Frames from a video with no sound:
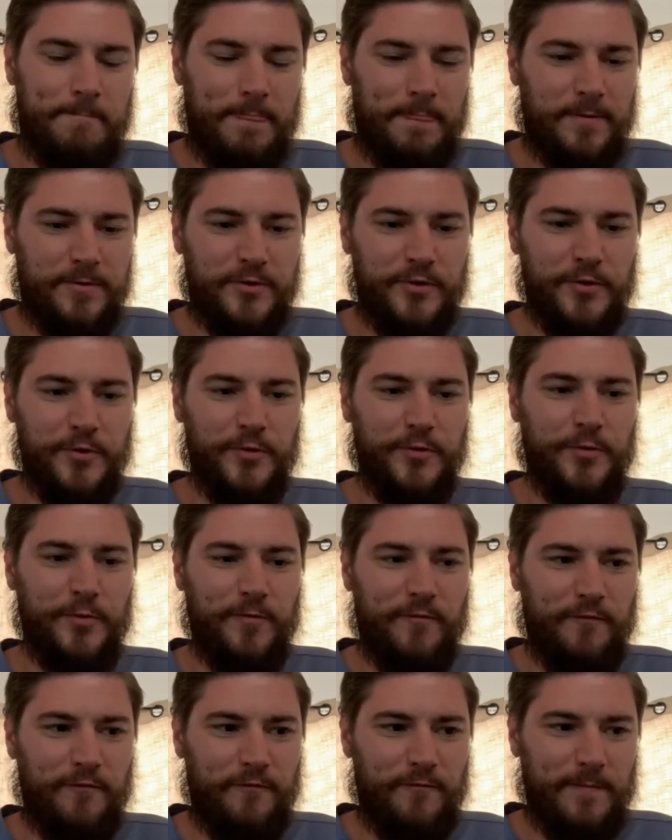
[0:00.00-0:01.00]
to
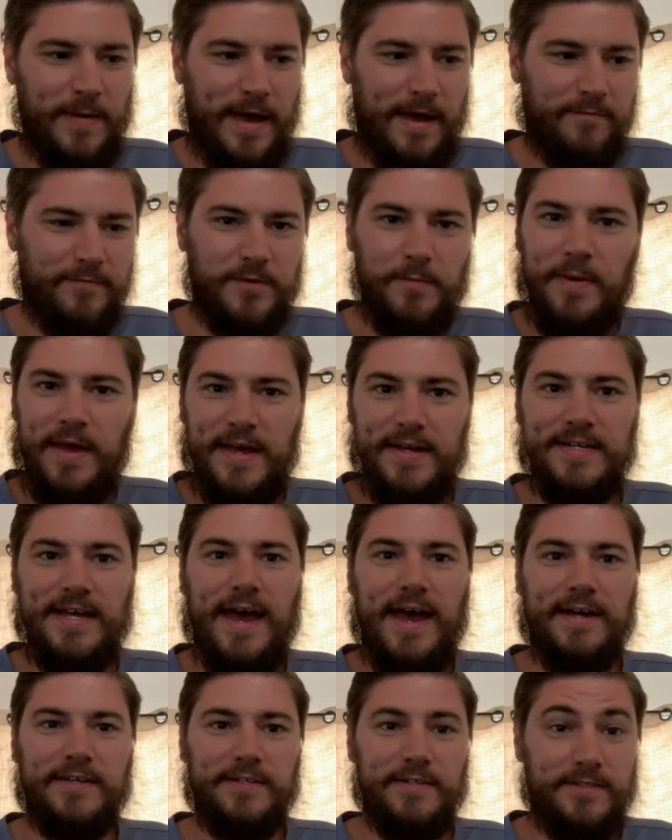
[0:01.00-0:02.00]
have to pay
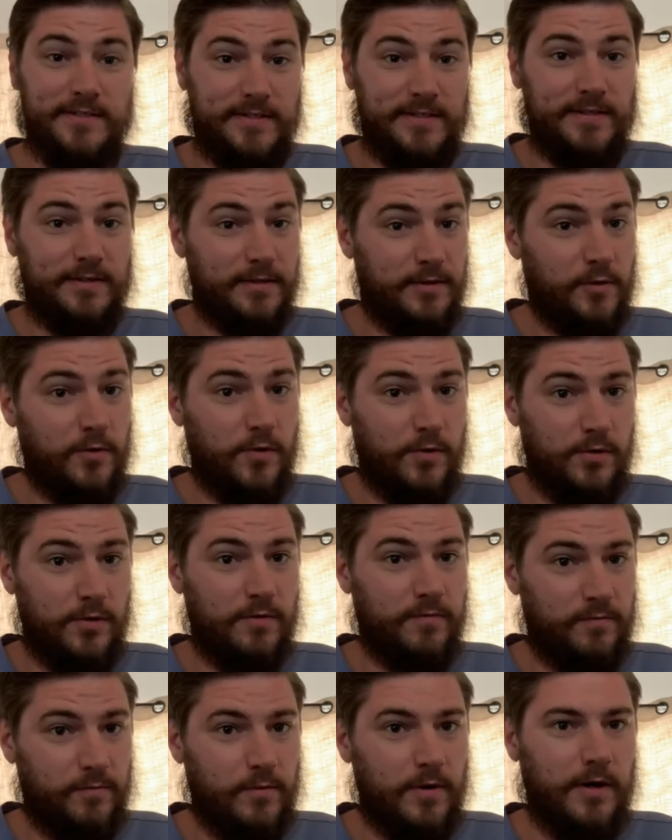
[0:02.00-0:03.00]
taxes as a quarter
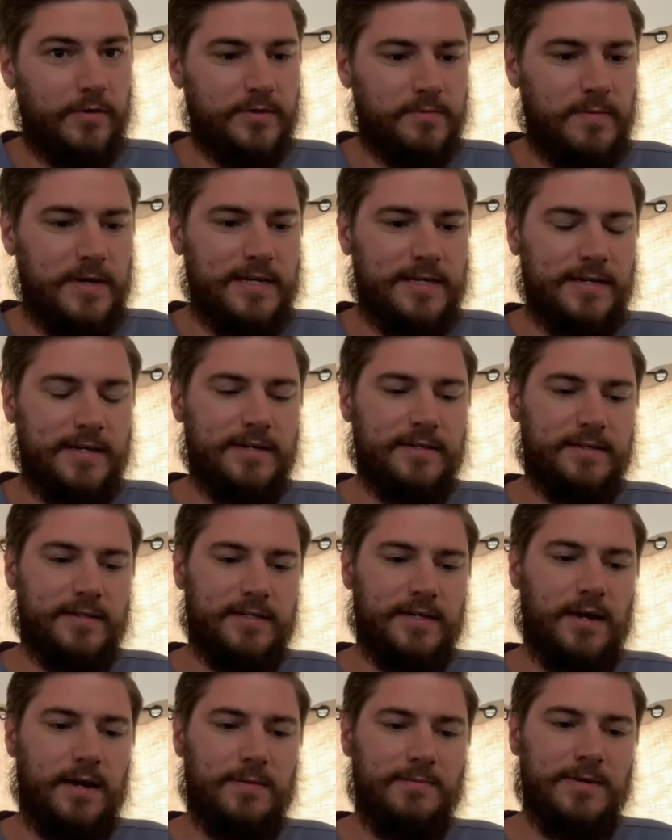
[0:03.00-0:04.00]
of what I was making at the
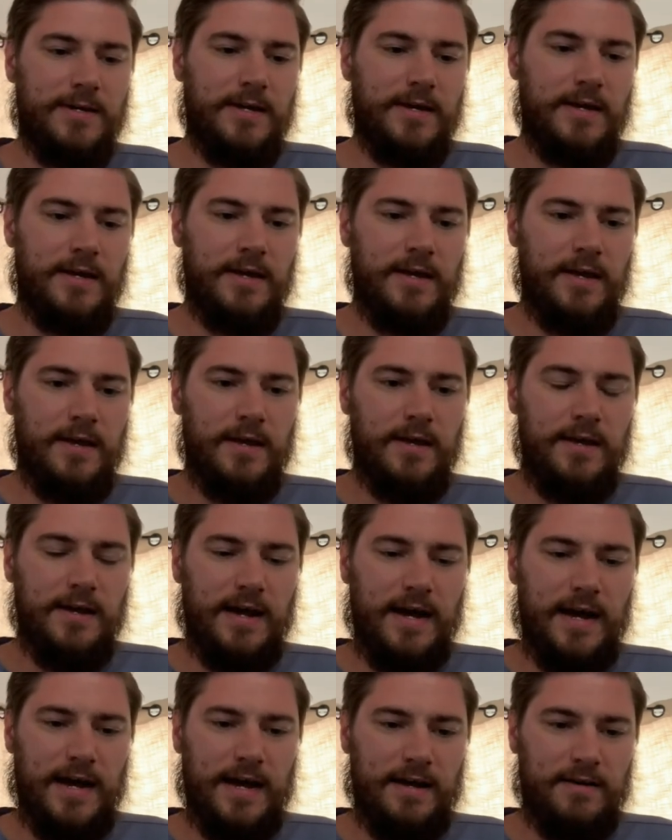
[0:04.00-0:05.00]
time
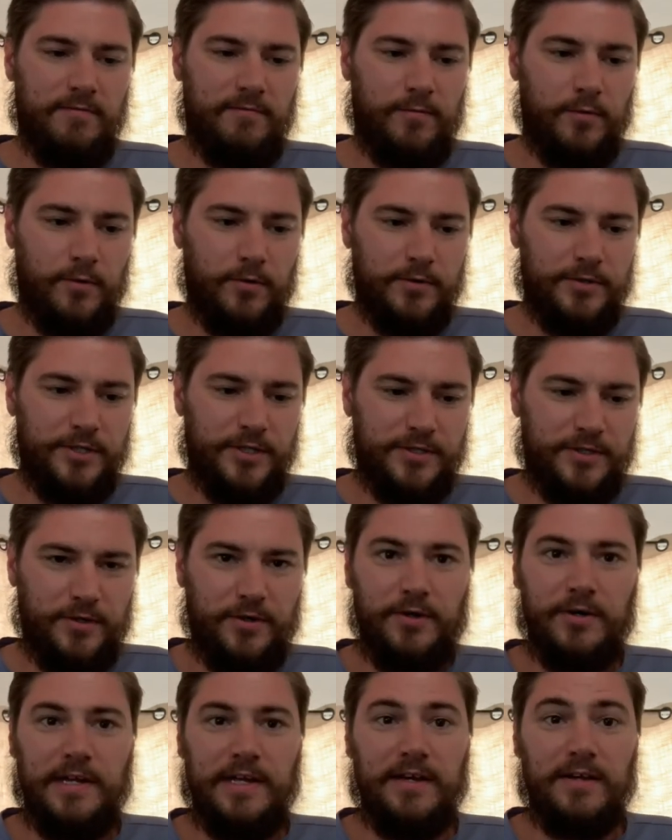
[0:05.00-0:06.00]
for just
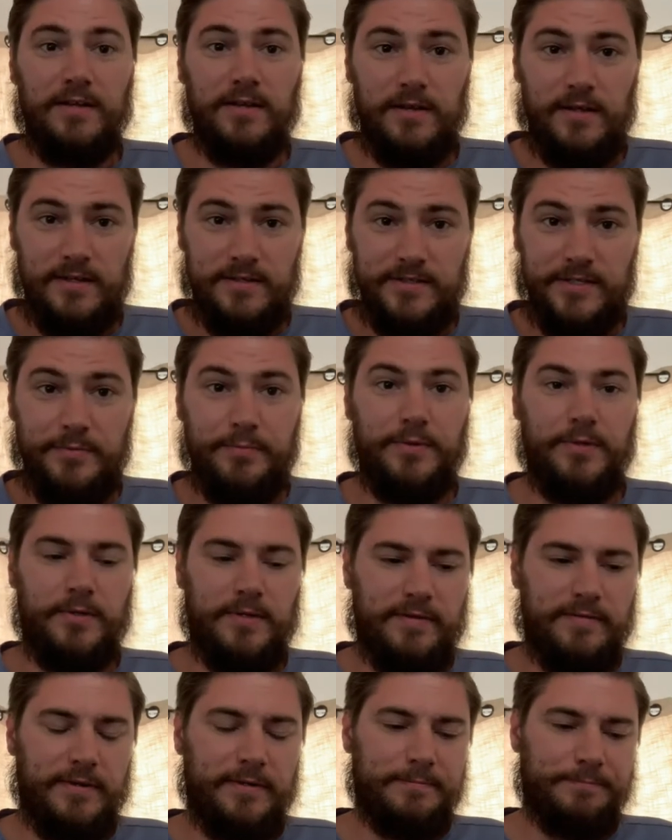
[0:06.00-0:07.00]
earning a simple
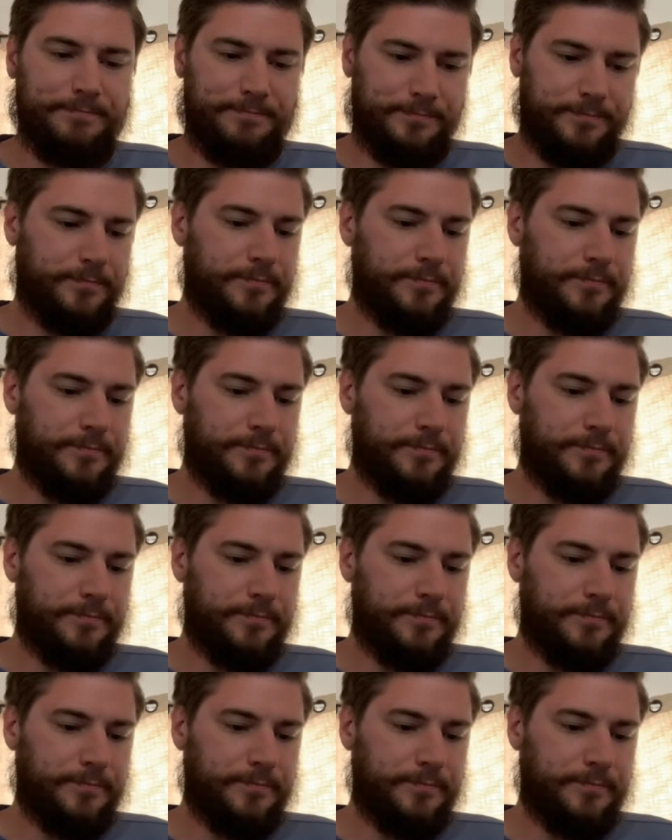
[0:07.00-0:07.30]
living.